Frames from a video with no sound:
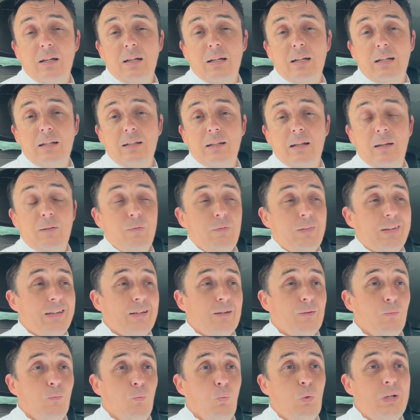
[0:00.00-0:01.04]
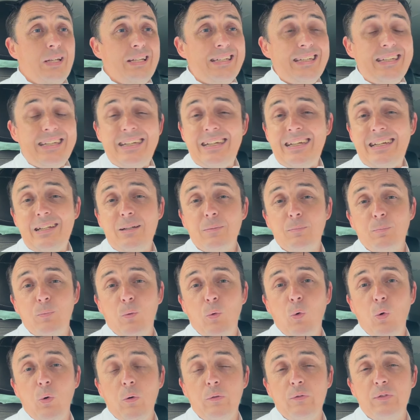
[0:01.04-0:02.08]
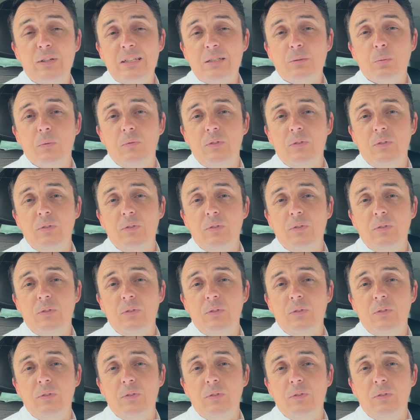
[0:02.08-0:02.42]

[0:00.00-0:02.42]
And I think we need more of this